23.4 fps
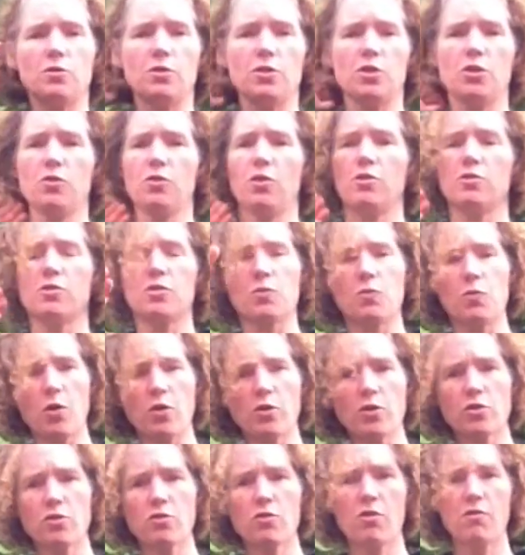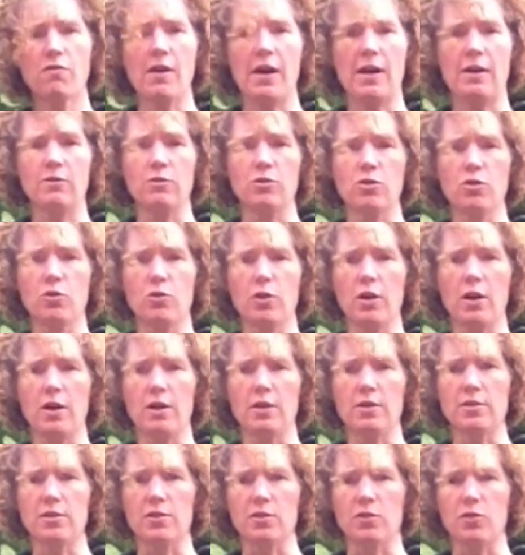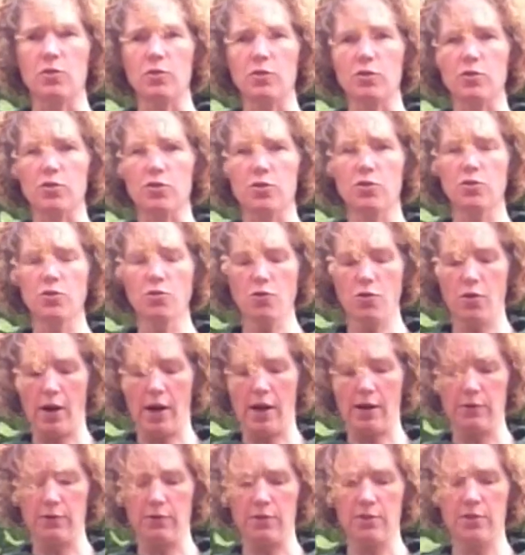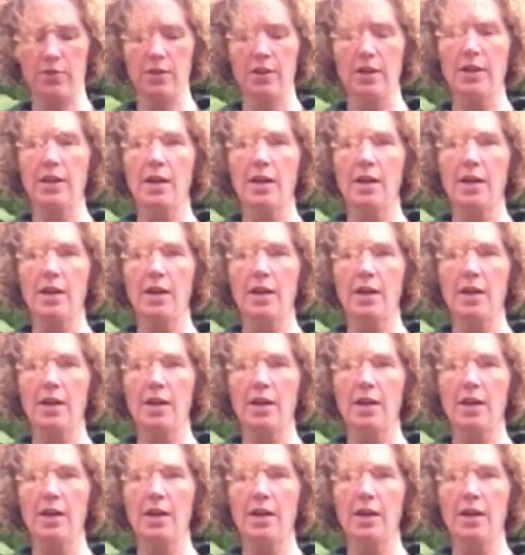is you're going to wander around your garden or your school grounds